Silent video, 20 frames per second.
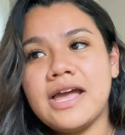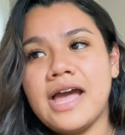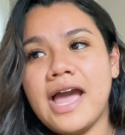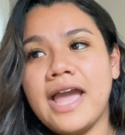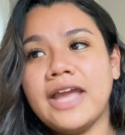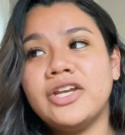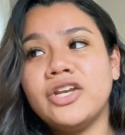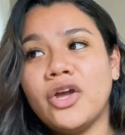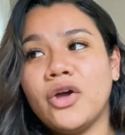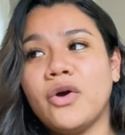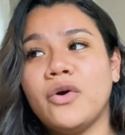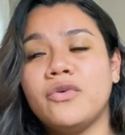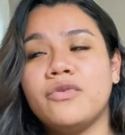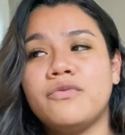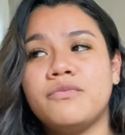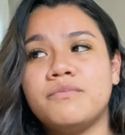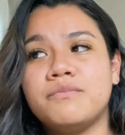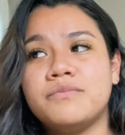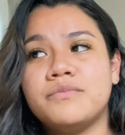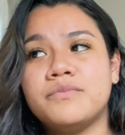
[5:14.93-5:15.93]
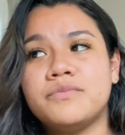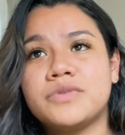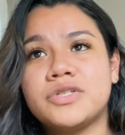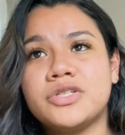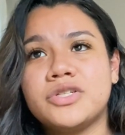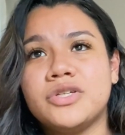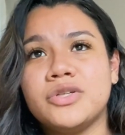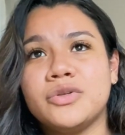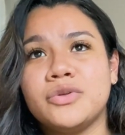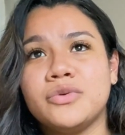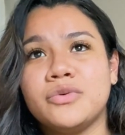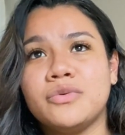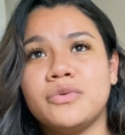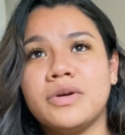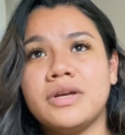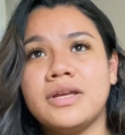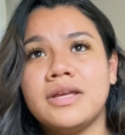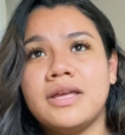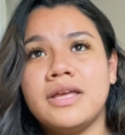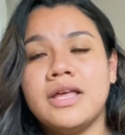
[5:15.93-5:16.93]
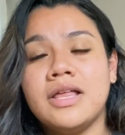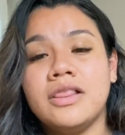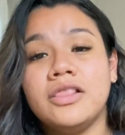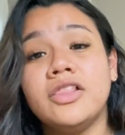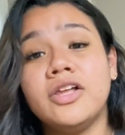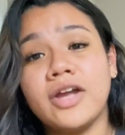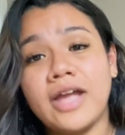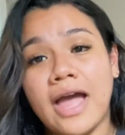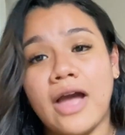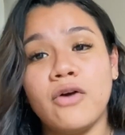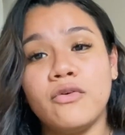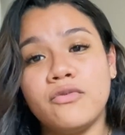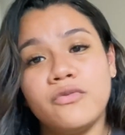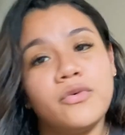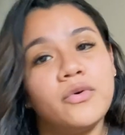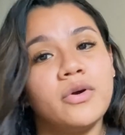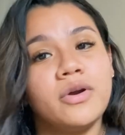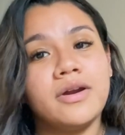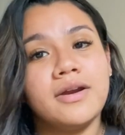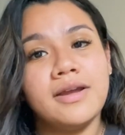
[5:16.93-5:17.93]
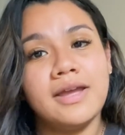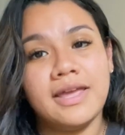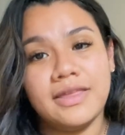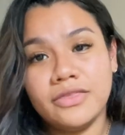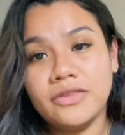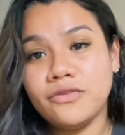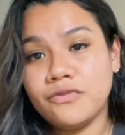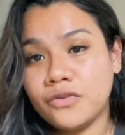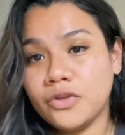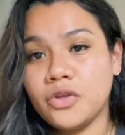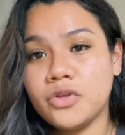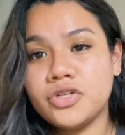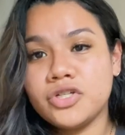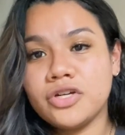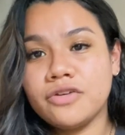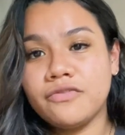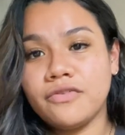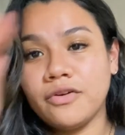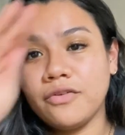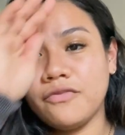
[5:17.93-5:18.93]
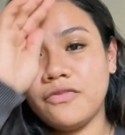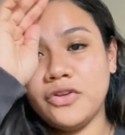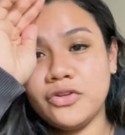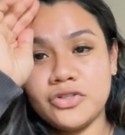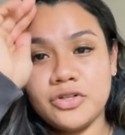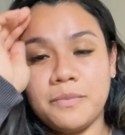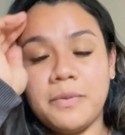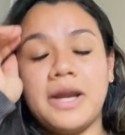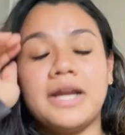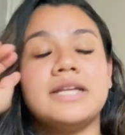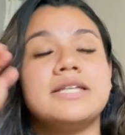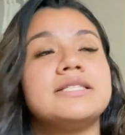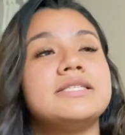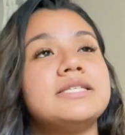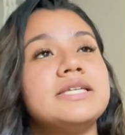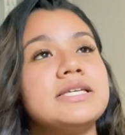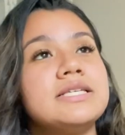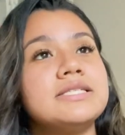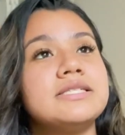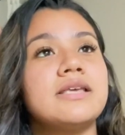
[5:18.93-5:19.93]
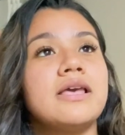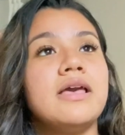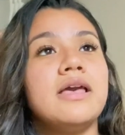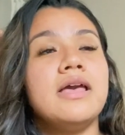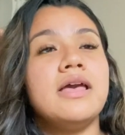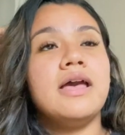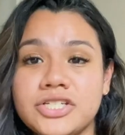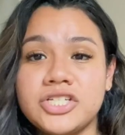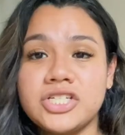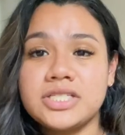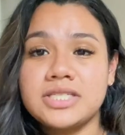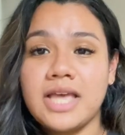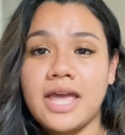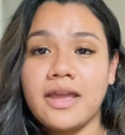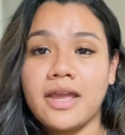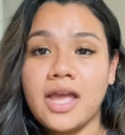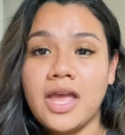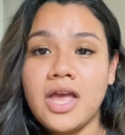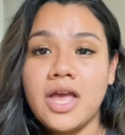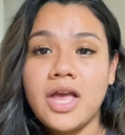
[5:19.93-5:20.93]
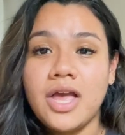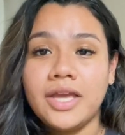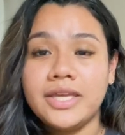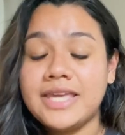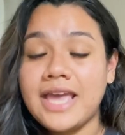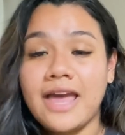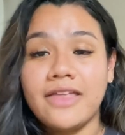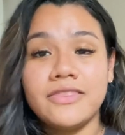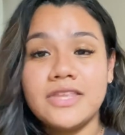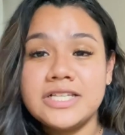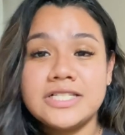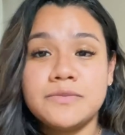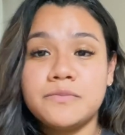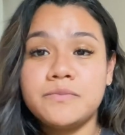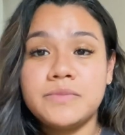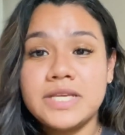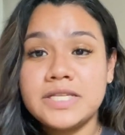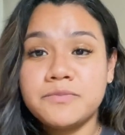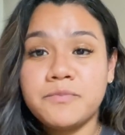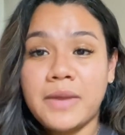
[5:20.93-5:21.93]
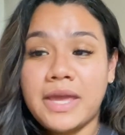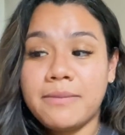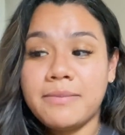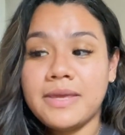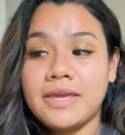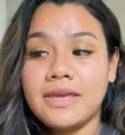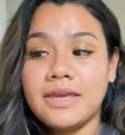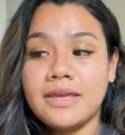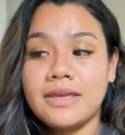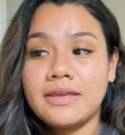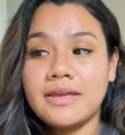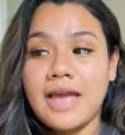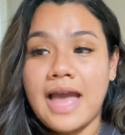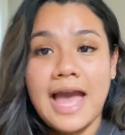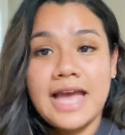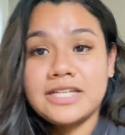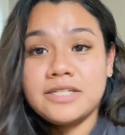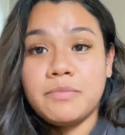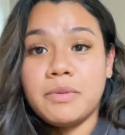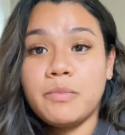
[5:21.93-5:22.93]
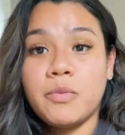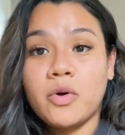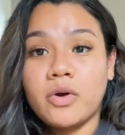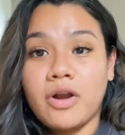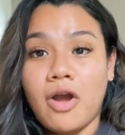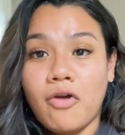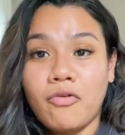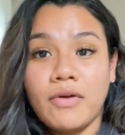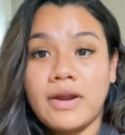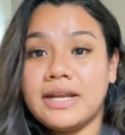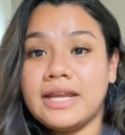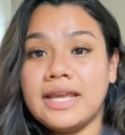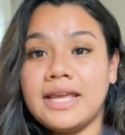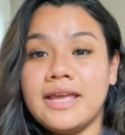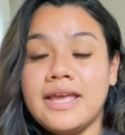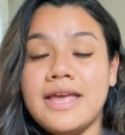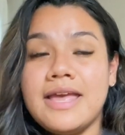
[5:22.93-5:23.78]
know to look out for in the future for future pregnancies. She's like, yeah, this baby had to be born already.